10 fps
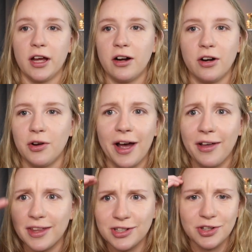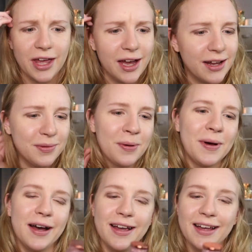I don't know how they do that,
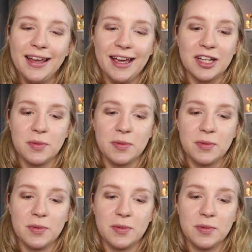but